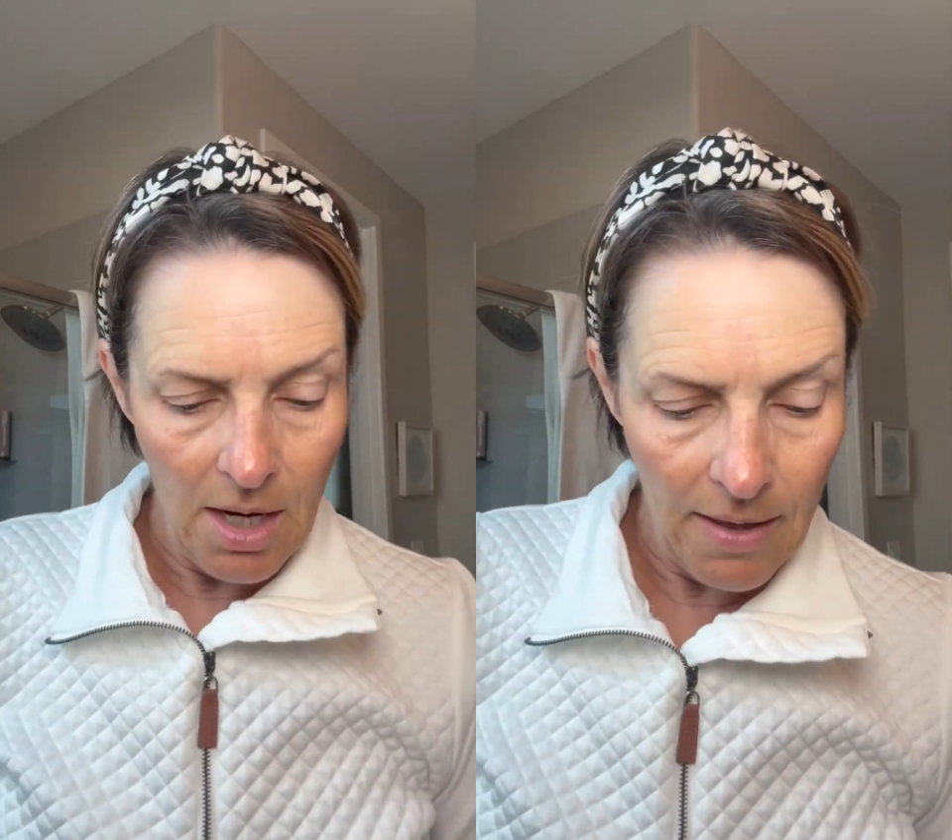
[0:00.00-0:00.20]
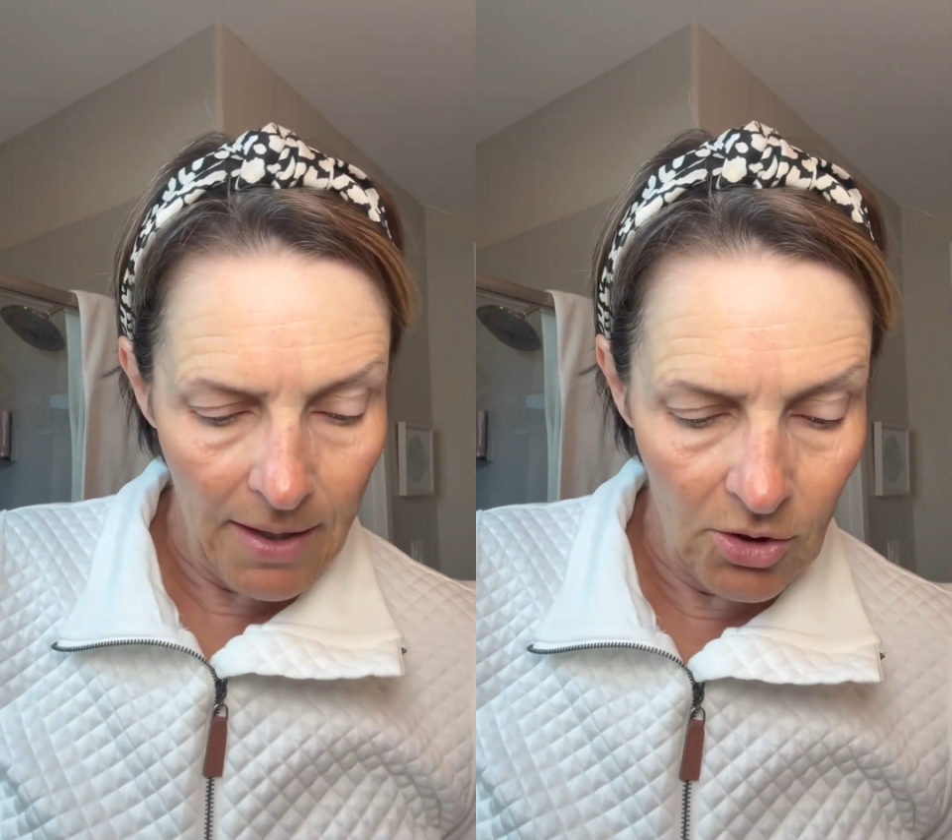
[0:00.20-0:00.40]

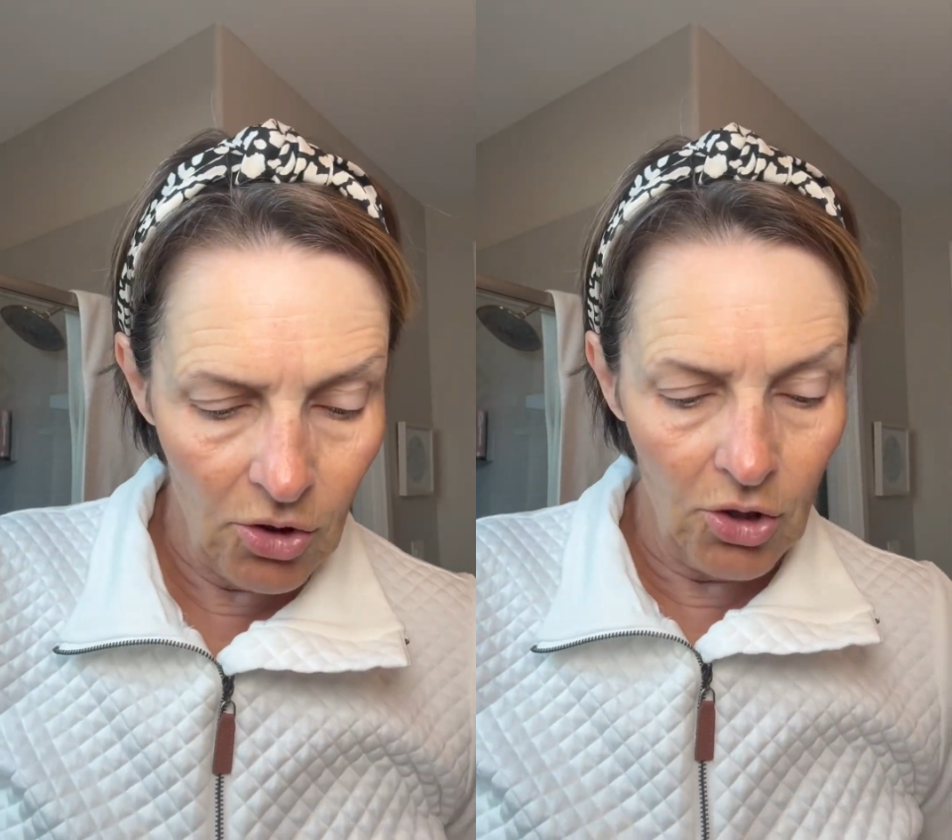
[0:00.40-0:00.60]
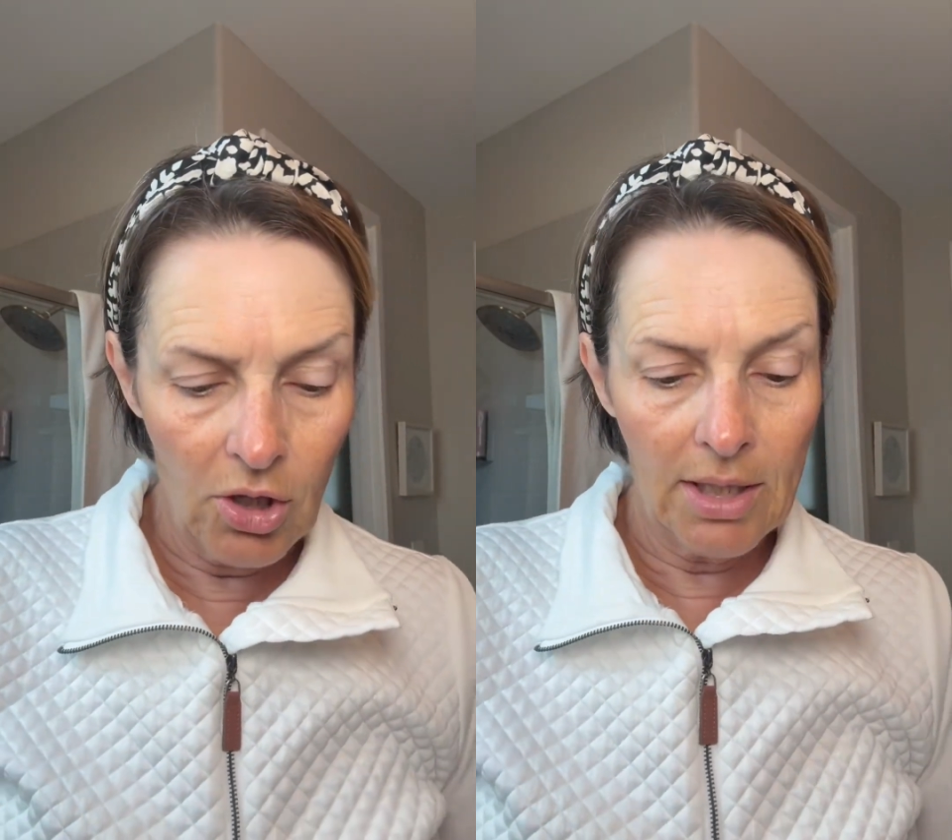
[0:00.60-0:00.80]
Then
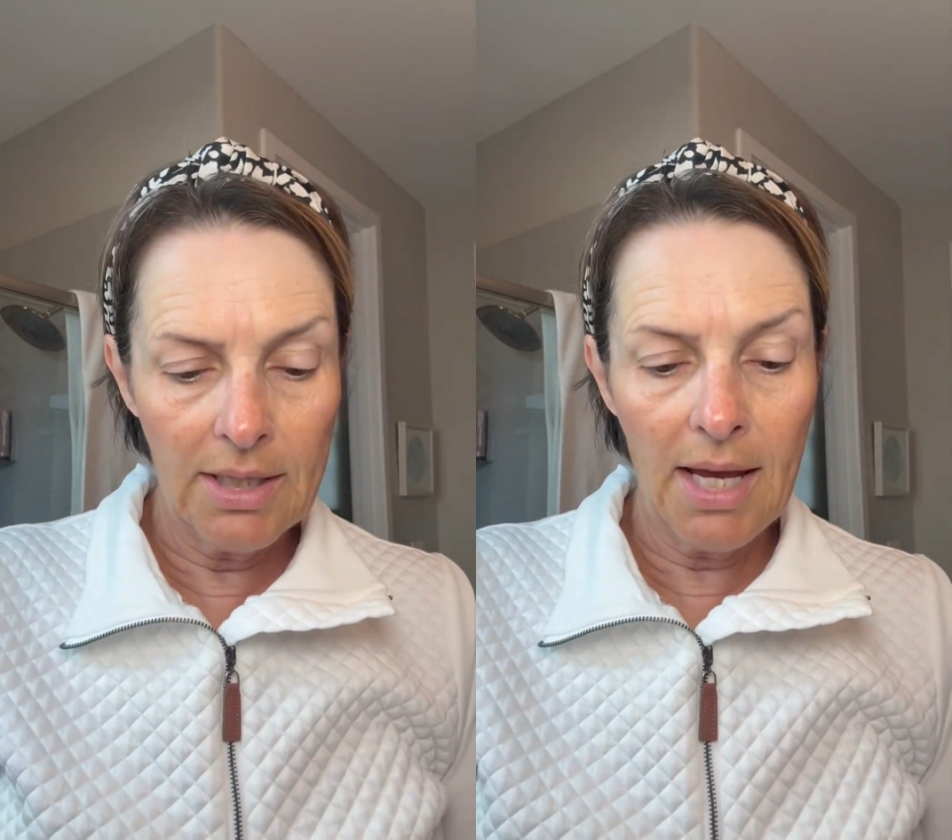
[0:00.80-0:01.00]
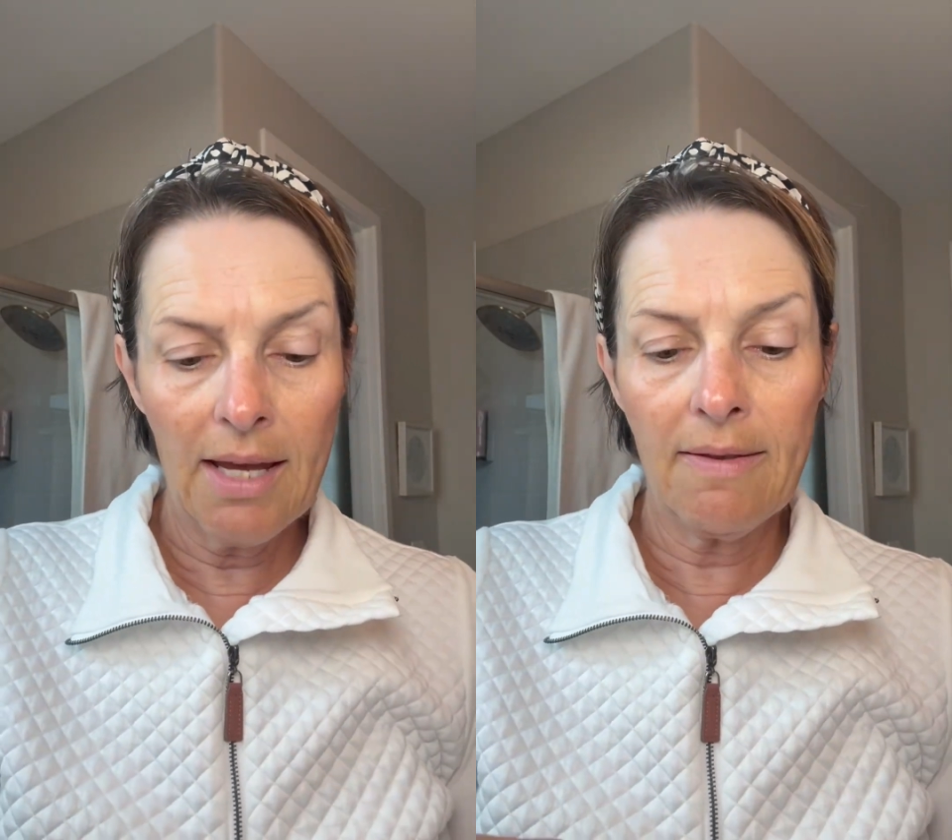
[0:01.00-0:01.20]
you're going to
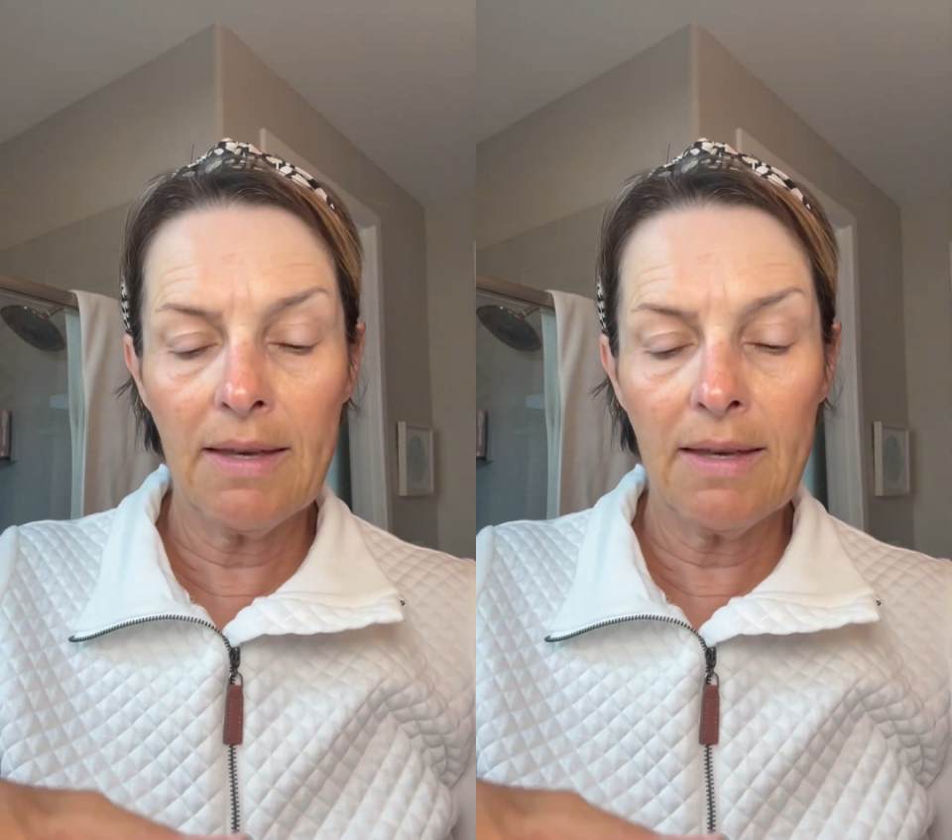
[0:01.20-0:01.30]
take